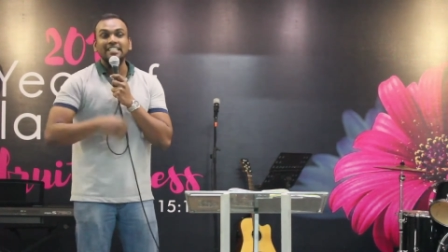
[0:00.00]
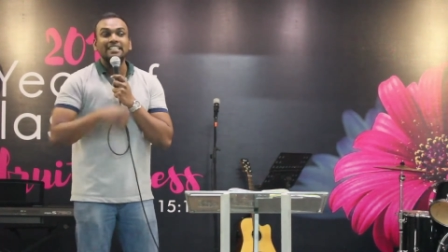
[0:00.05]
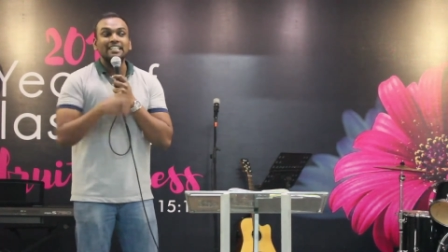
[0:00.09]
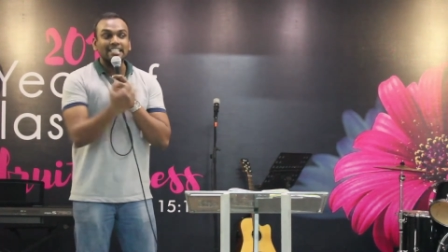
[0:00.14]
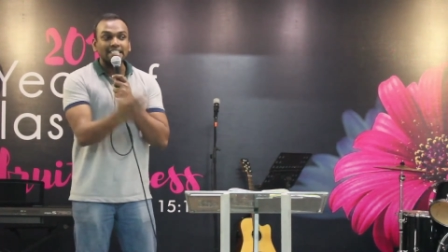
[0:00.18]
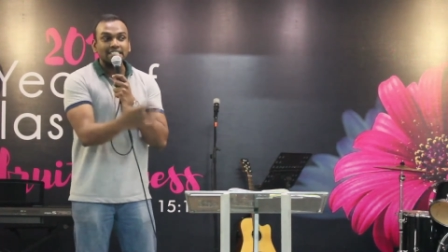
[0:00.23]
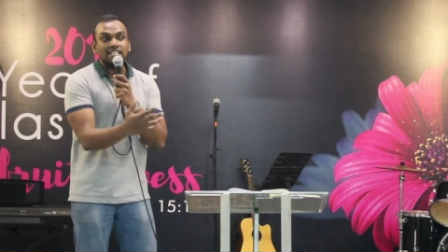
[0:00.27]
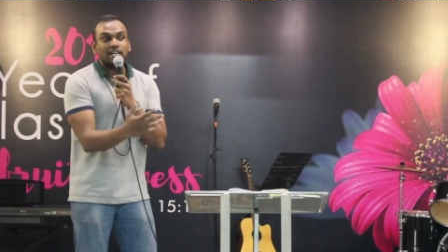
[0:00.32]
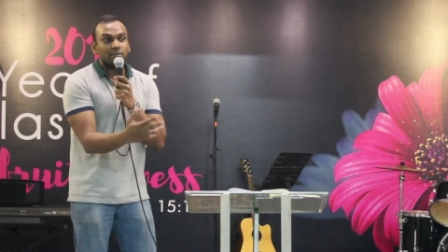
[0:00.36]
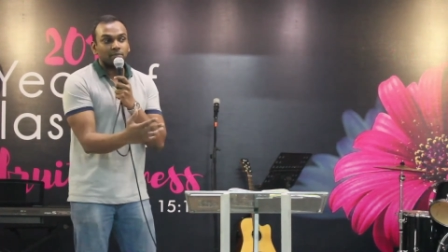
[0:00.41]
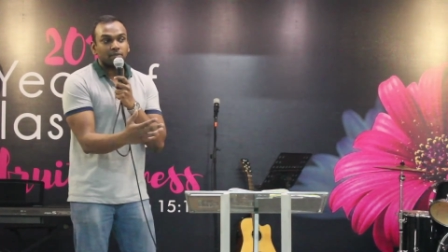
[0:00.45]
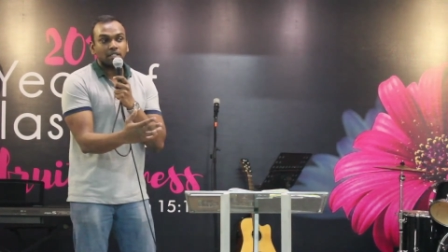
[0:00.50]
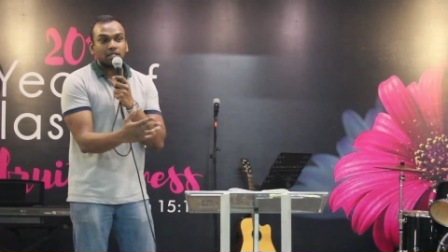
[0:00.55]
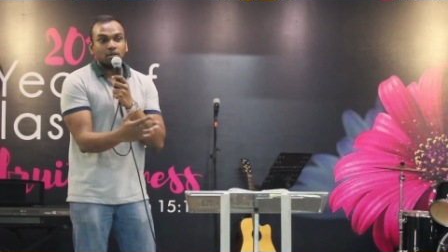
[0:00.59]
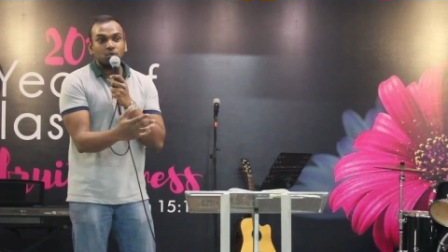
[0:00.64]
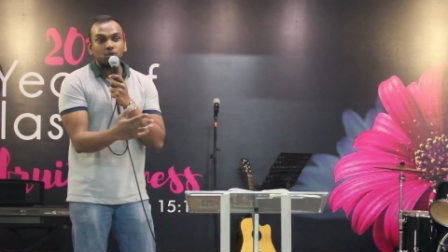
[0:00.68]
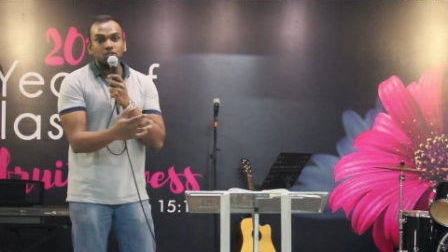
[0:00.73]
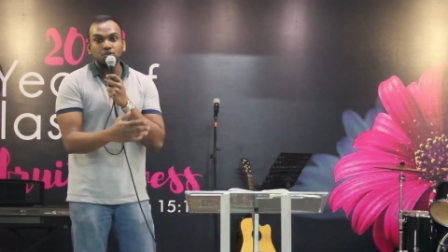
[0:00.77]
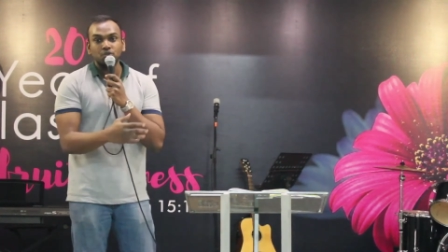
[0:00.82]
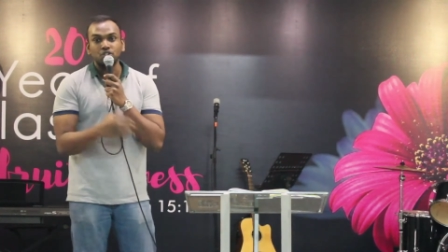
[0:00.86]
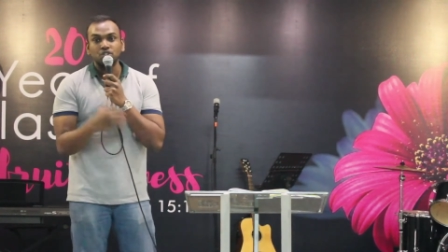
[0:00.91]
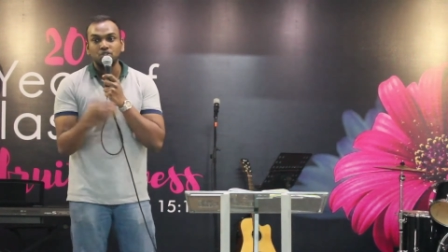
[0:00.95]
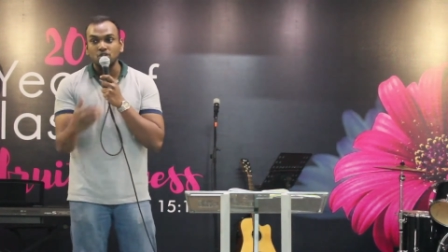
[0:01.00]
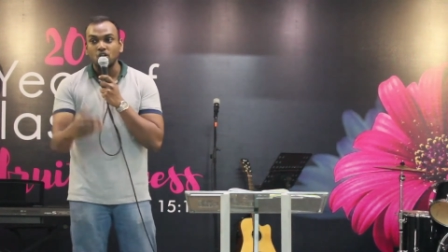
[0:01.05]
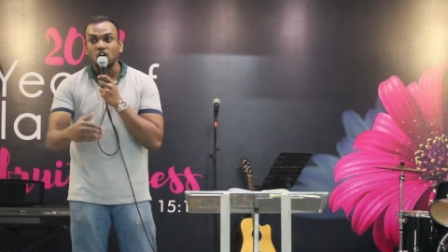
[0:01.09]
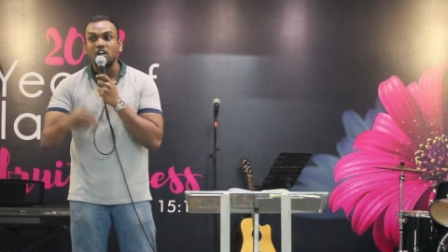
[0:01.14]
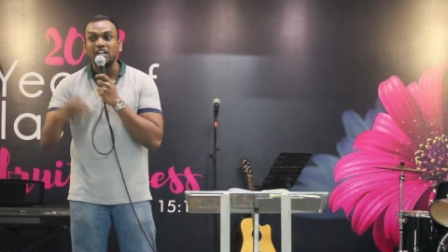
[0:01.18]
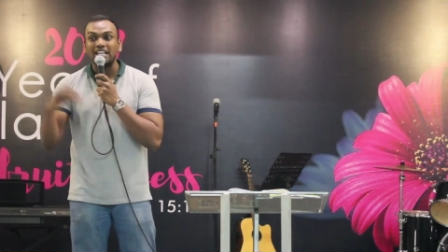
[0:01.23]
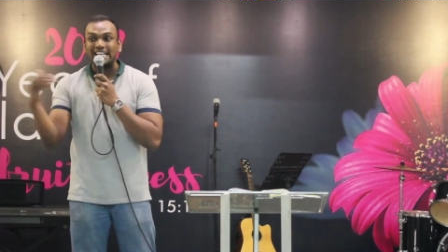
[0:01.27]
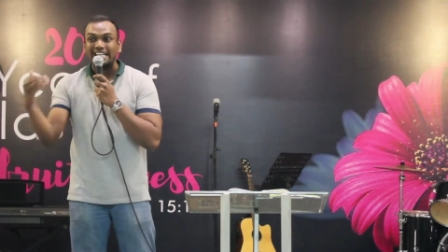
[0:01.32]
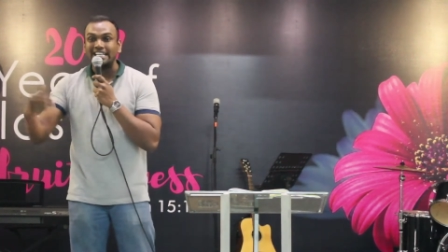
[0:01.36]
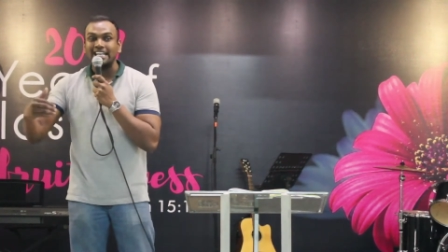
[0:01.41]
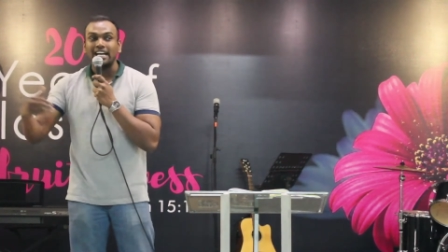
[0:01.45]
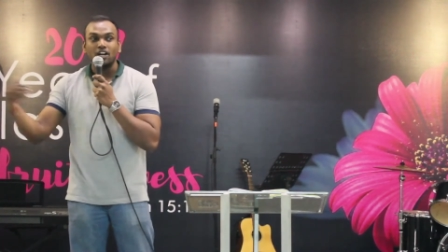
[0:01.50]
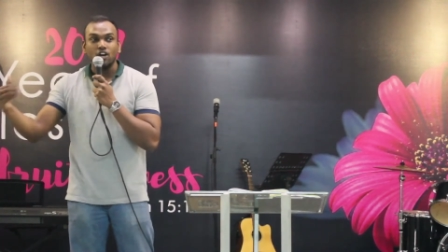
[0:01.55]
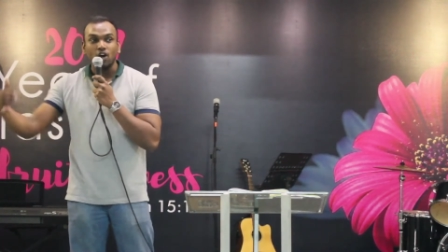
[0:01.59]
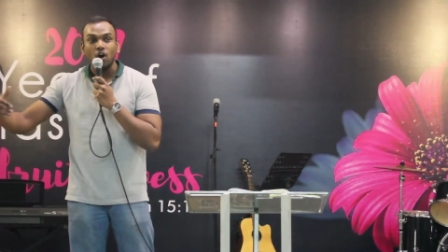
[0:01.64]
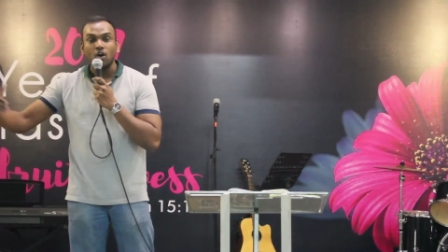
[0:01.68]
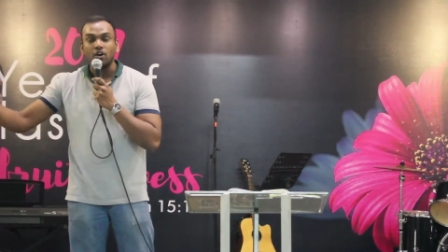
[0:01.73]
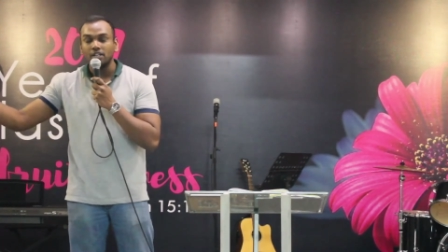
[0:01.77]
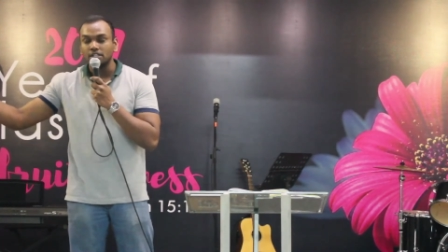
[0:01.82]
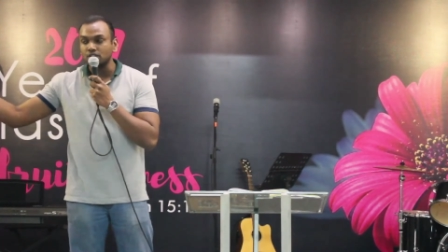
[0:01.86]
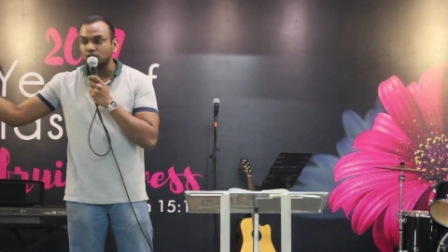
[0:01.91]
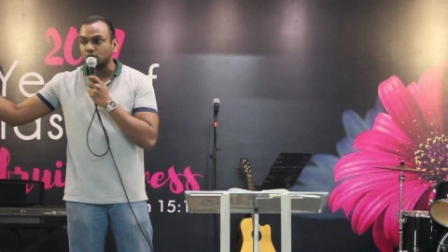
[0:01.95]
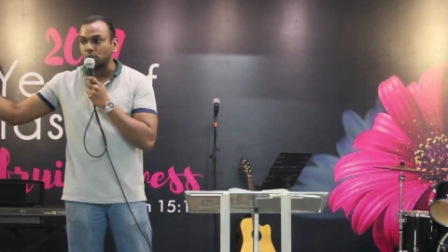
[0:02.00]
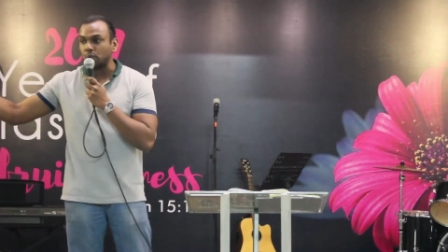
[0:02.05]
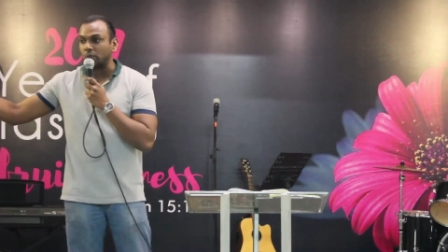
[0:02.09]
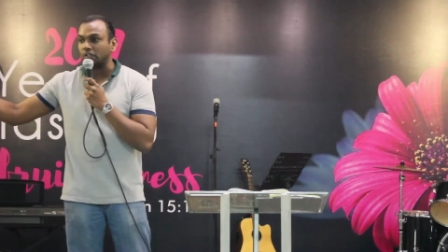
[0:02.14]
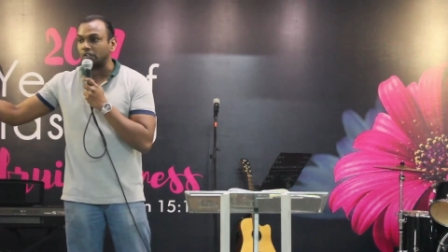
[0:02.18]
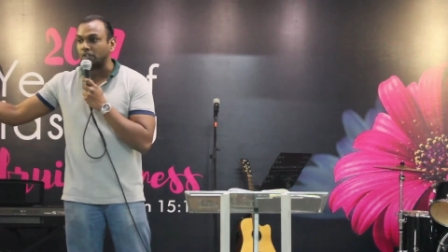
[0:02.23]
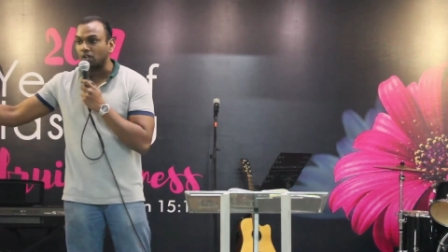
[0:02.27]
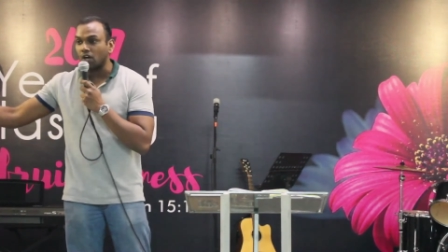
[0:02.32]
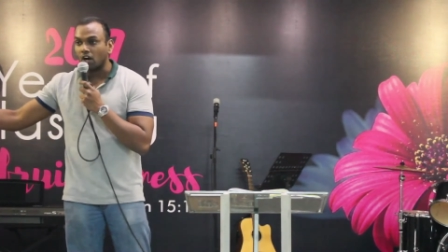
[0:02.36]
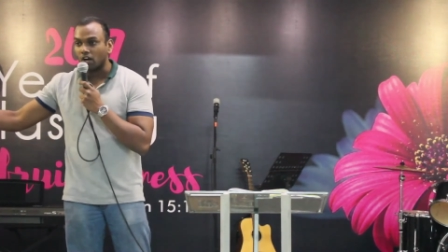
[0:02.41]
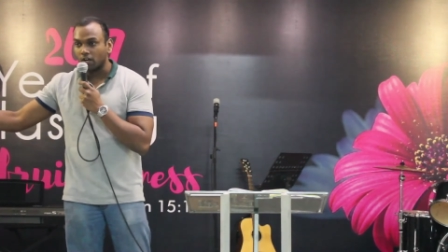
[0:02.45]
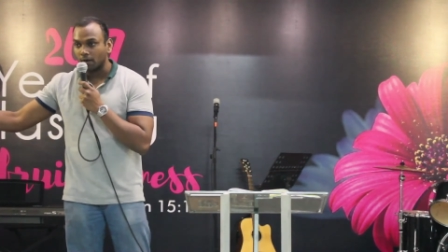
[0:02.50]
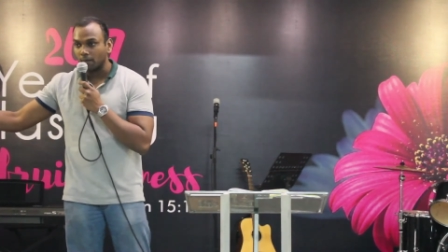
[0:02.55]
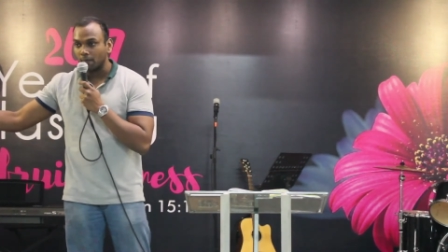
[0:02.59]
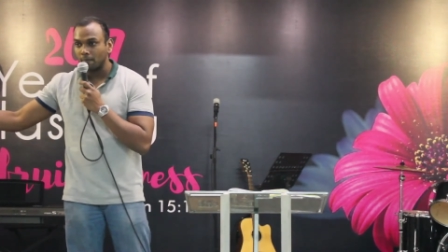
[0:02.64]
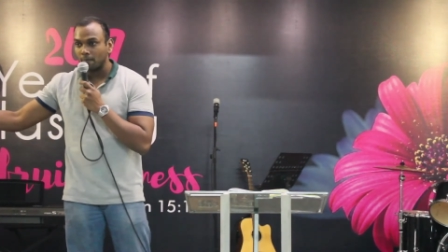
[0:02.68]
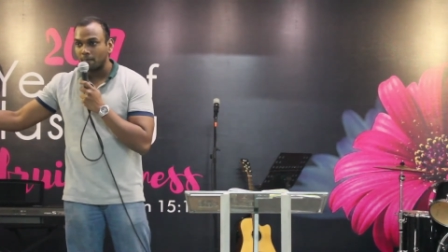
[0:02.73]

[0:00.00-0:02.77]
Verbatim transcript: did something which was not in accordance with God.